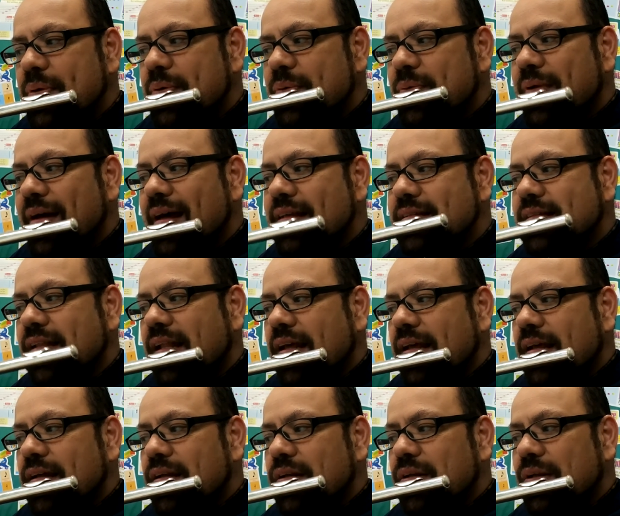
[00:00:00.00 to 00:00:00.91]
Rest,
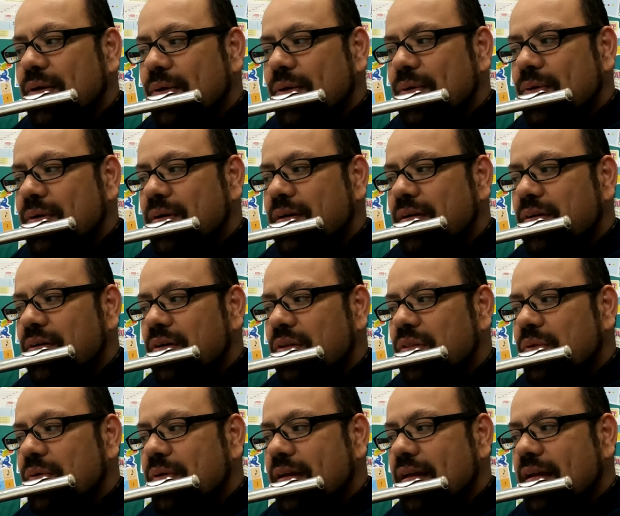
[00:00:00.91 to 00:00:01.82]
2,
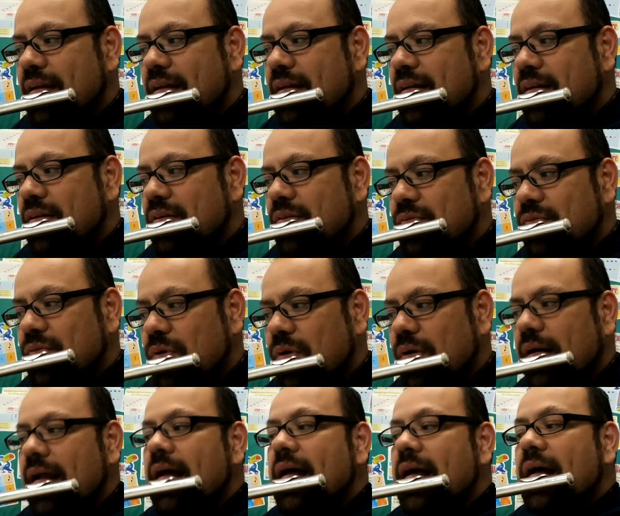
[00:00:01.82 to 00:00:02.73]
3,
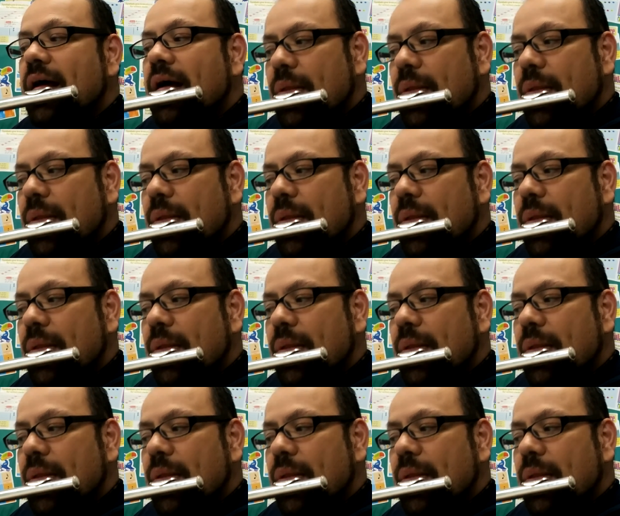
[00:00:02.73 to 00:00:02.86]
4.